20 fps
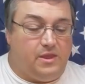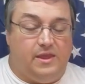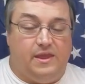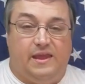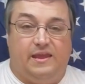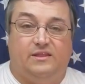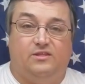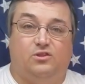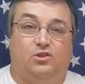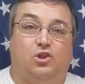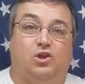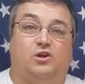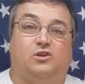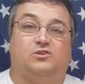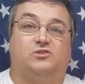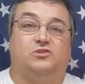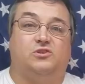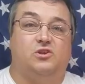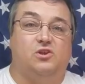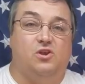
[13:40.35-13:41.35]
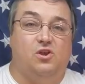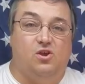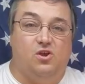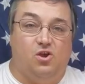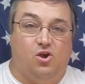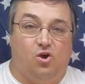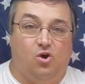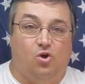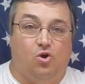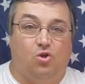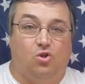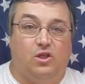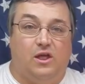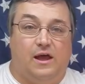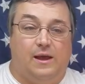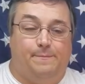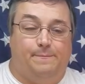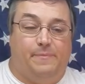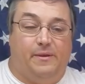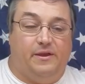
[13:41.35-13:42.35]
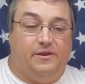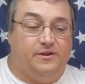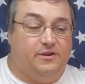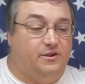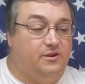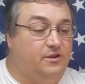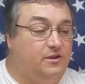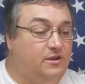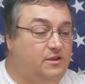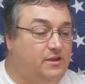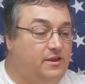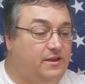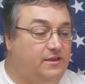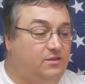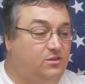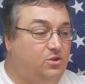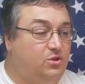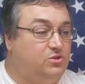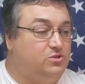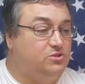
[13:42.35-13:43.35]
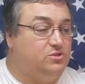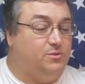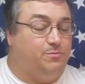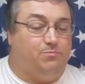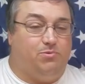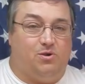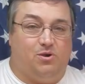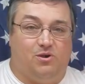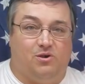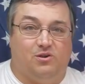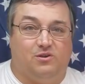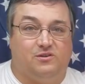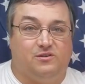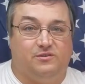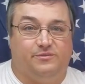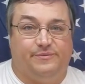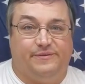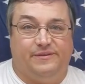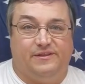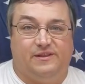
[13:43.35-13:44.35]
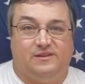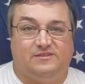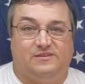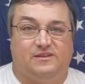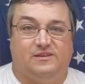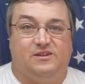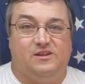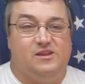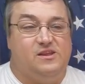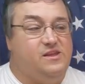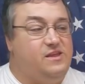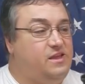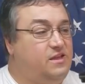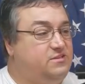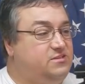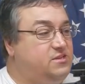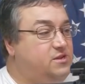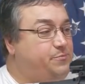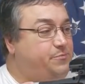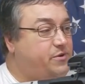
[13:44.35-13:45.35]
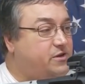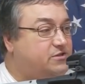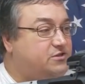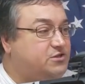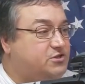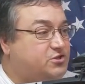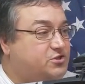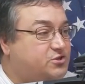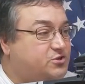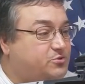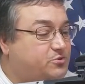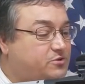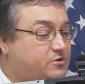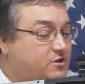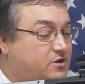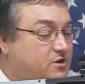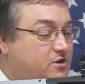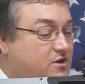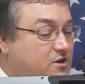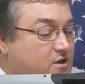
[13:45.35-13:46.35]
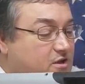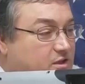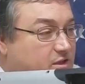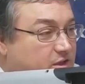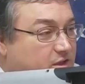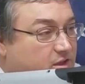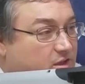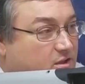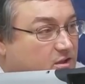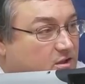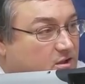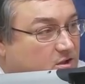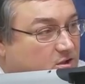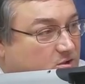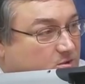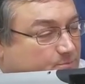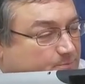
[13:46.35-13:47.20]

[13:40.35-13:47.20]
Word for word: It looks a whole lot better. It looks the part. I mean, I said it's in a business suit. Oh